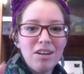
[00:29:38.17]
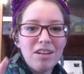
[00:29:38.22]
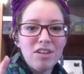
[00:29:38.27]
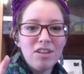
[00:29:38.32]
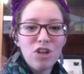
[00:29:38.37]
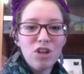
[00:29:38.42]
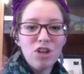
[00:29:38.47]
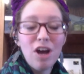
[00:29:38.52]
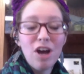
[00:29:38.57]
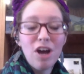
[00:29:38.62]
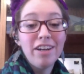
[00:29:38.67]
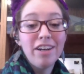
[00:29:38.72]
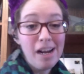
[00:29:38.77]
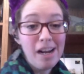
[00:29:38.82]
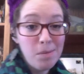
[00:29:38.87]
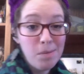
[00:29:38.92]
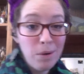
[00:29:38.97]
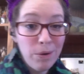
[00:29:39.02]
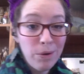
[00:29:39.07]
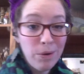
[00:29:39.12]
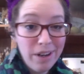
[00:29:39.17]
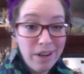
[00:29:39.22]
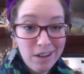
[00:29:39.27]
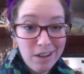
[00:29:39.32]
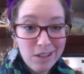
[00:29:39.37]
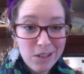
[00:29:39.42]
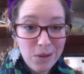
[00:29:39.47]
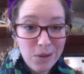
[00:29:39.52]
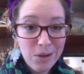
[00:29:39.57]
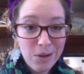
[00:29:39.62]
Shawn and I are both in
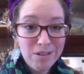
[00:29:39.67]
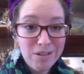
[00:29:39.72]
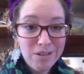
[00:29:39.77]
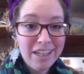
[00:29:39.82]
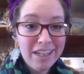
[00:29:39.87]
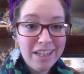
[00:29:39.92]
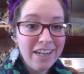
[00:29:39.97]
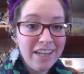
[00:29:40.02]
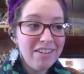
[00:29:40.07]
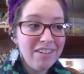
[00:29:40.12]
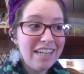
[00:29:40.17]
Arizona right now,